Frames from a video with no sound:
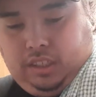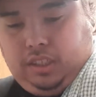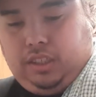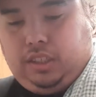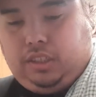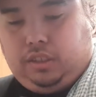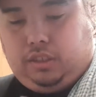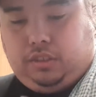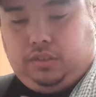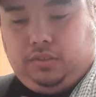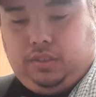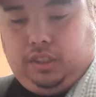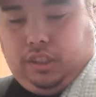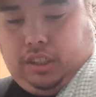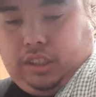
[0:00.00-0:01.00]
So,
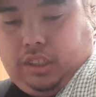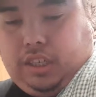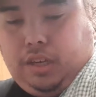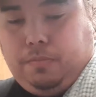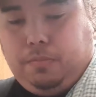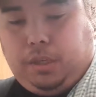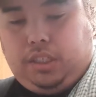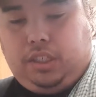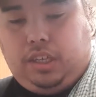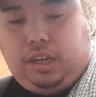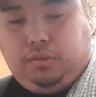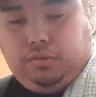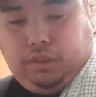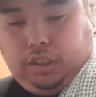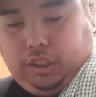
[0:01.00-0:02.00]
just keep mixing that
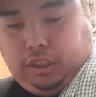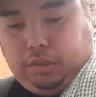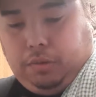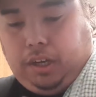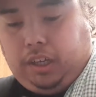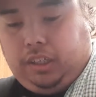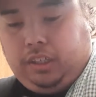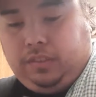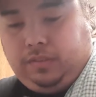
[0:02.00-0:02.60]
really well.